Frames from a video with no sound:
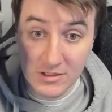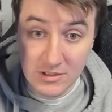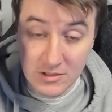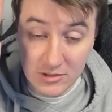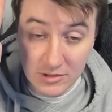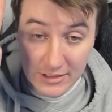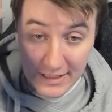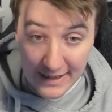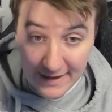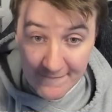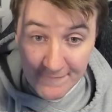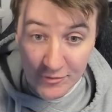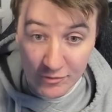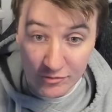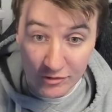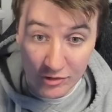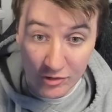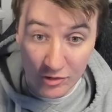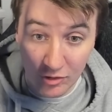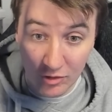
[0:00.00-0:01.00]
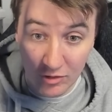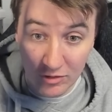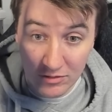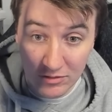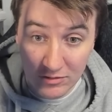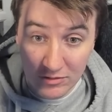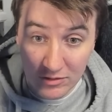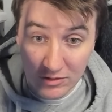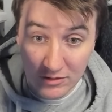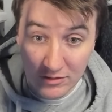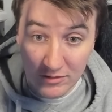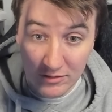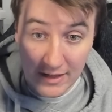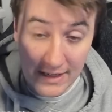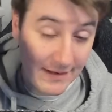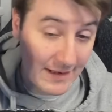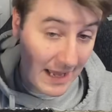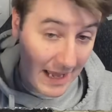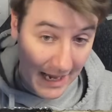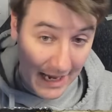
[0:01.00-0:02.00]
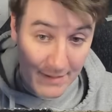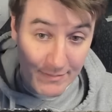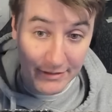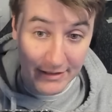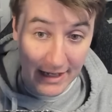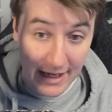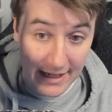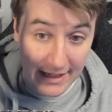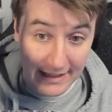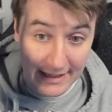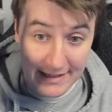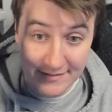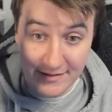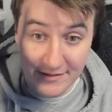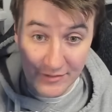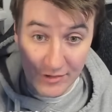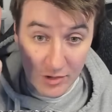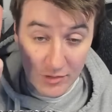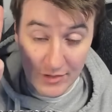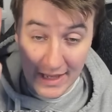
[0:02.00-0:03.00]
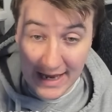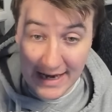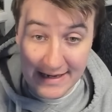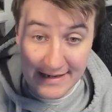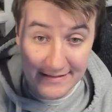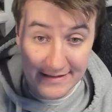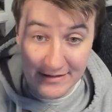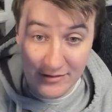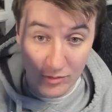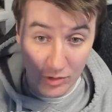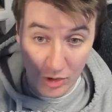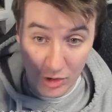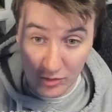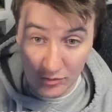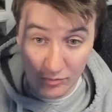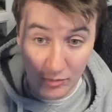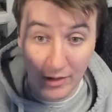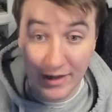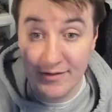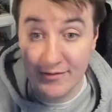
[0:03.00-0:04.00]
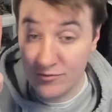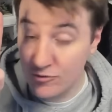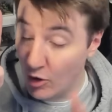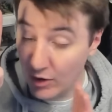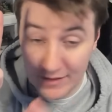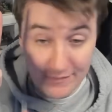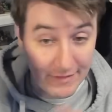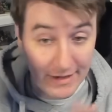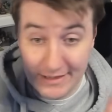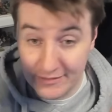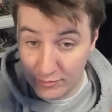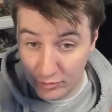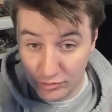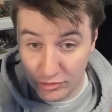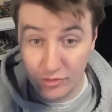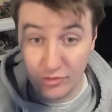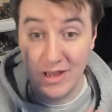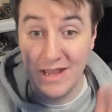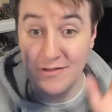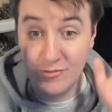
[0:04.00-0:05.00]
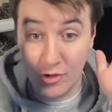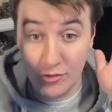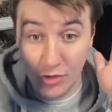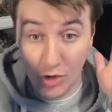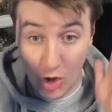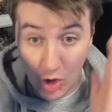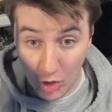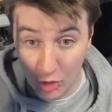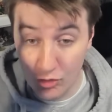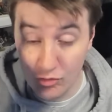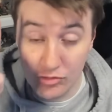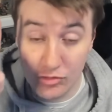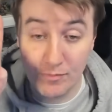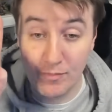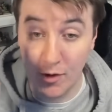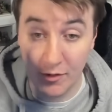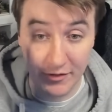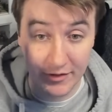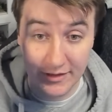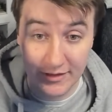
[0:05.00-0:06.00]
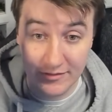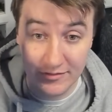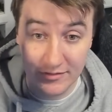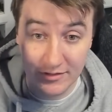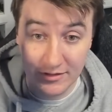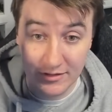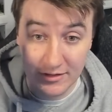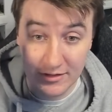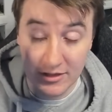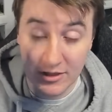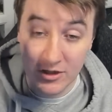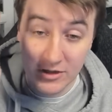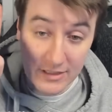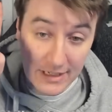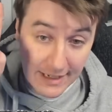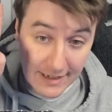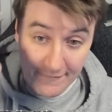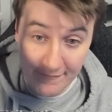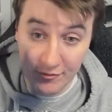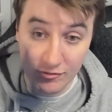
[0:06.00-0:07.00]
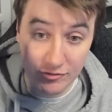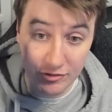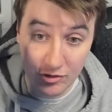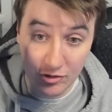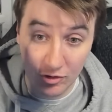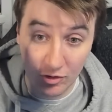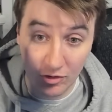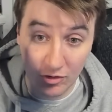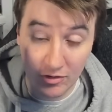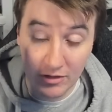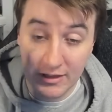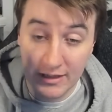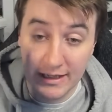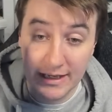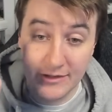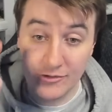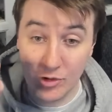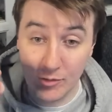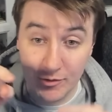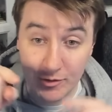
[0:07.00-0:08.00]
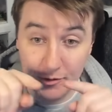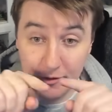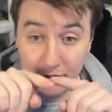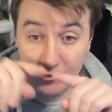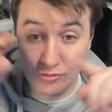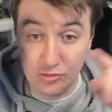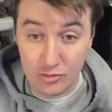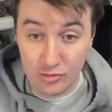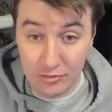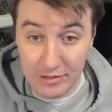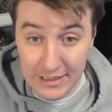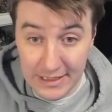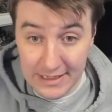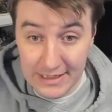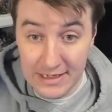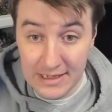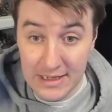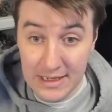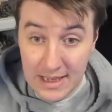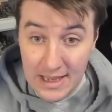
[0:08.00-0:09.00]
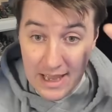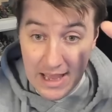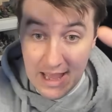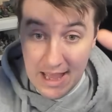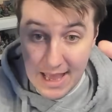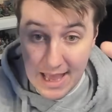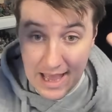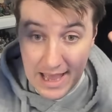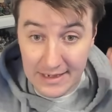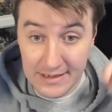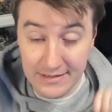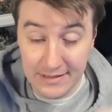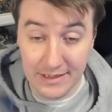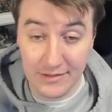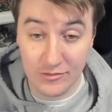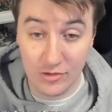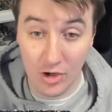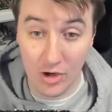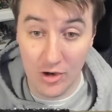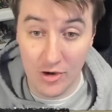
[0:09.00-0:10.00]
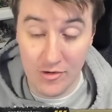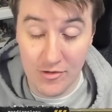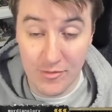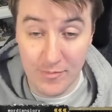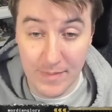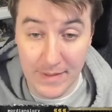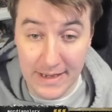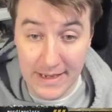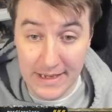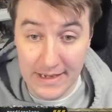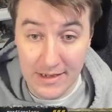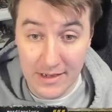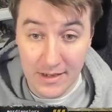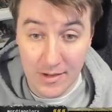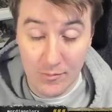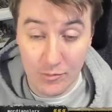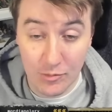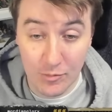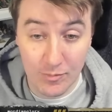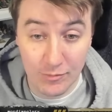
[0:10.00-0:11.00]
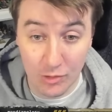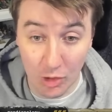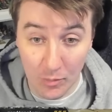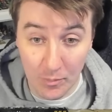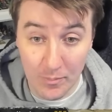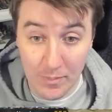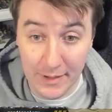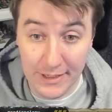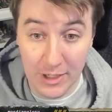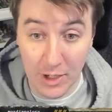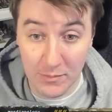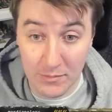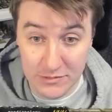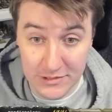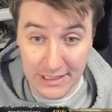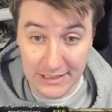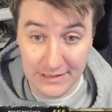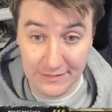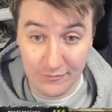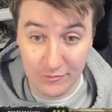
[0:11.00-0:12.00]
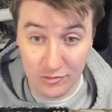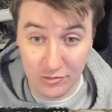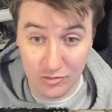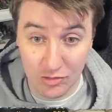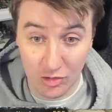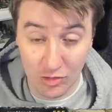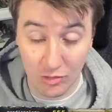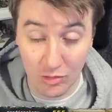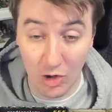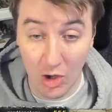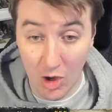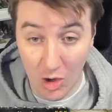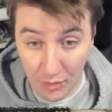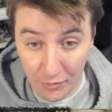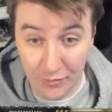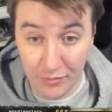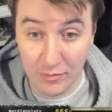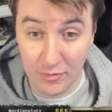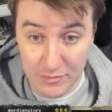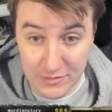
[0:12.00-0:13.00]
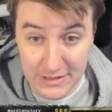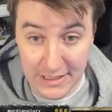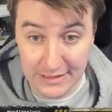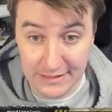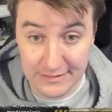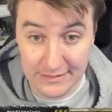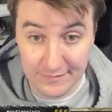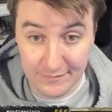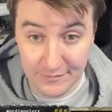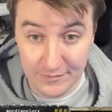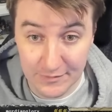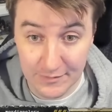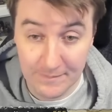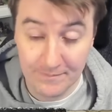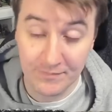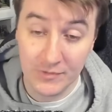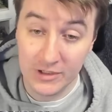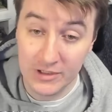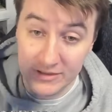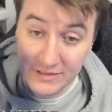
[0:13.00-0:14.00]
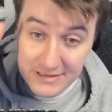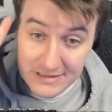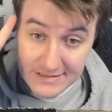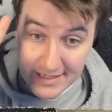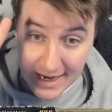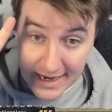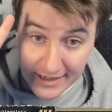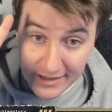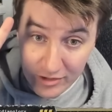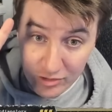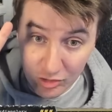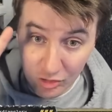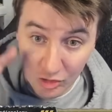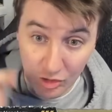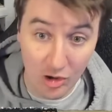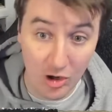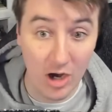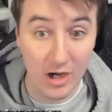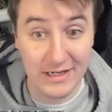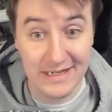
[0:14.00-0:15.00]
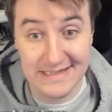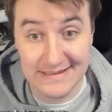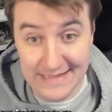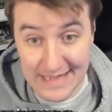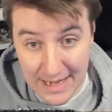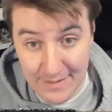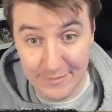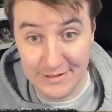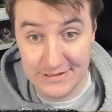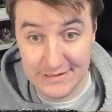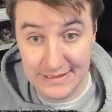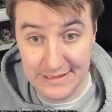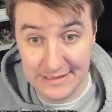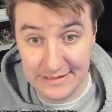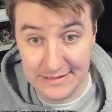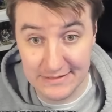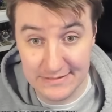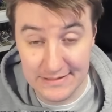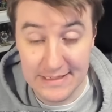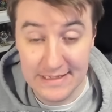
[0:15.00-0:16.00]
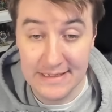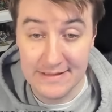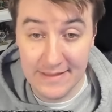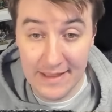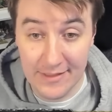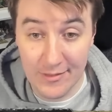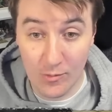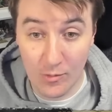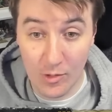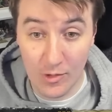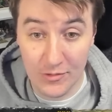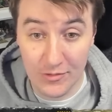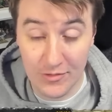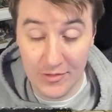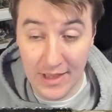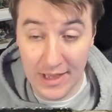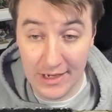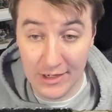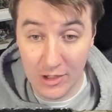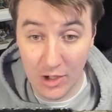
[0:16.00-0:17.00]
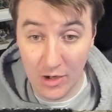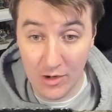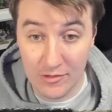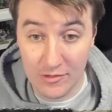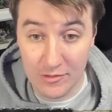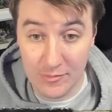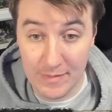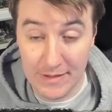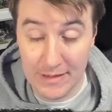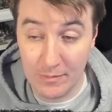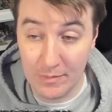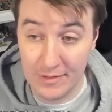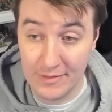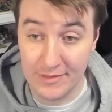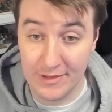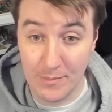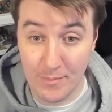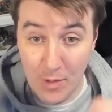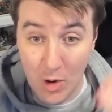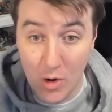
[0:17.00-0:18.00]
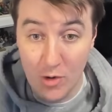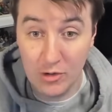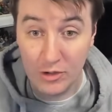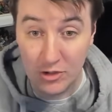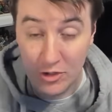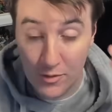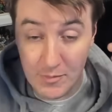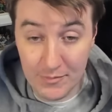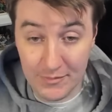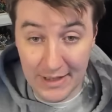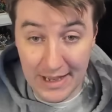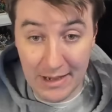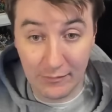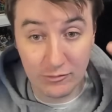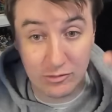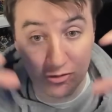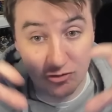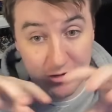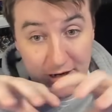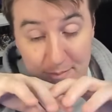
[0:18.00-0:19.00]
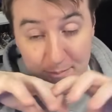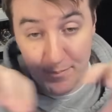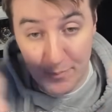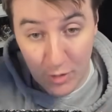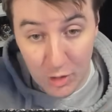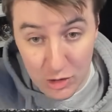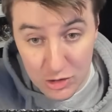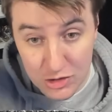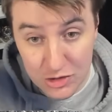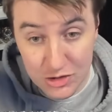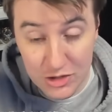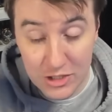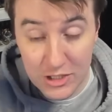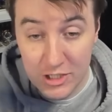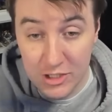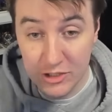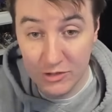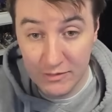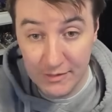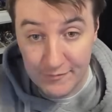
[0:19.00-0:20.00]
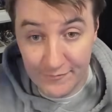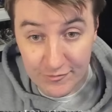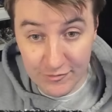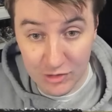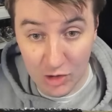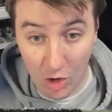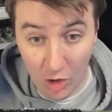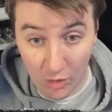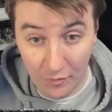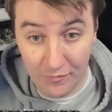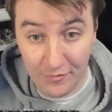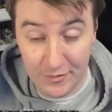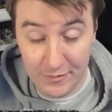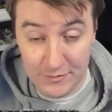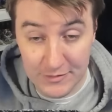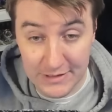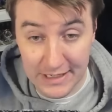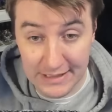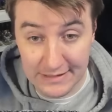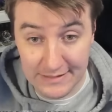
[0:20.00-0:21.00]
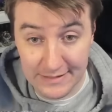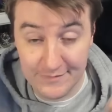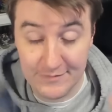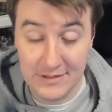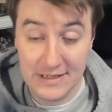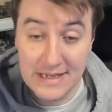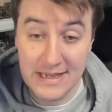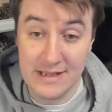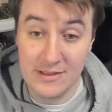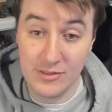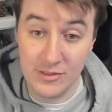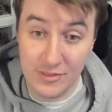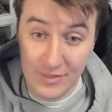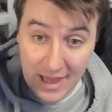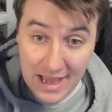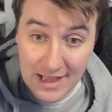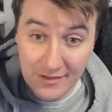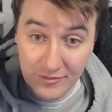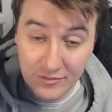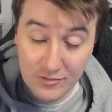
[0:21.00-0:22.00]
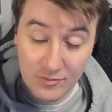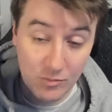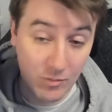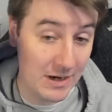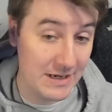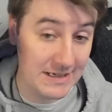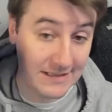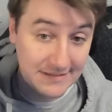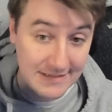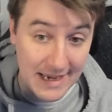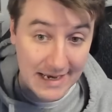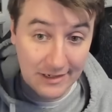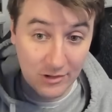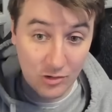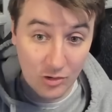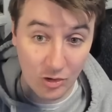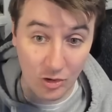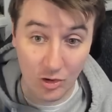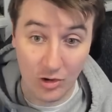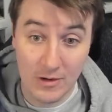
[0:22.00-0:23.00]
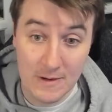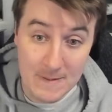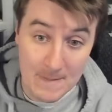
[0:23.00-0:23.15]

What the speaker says: Your infantry corps in a hybrid guard list is those 80 to 100, well, it's not even 80 to 100, it's those 100 bodies. Your infantry corps is going to be doing screening and is going to be dumping objective control onto objectives. Your tank corps are your damage dealers. They're the ones that are going to be, when the opponent comes out to try and push your infantry off the objectives, that's where your tank corps